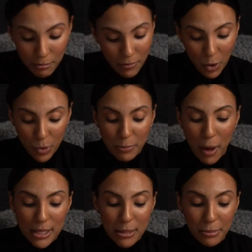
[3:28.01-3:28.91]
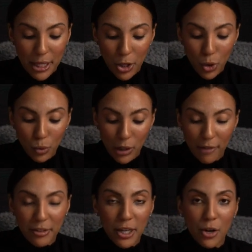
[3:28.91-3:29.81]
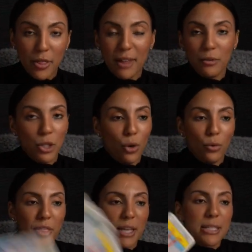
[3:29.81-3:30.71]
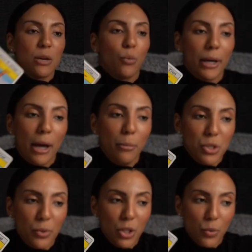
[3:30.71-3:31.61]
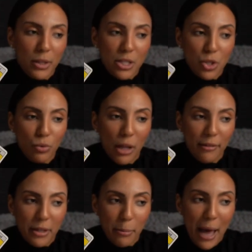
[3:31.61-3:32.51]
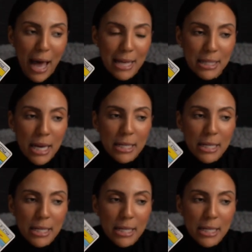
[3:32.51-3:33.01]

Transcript: There was possibly a new love here that, you know, things didn't work out between you and this new love in the past.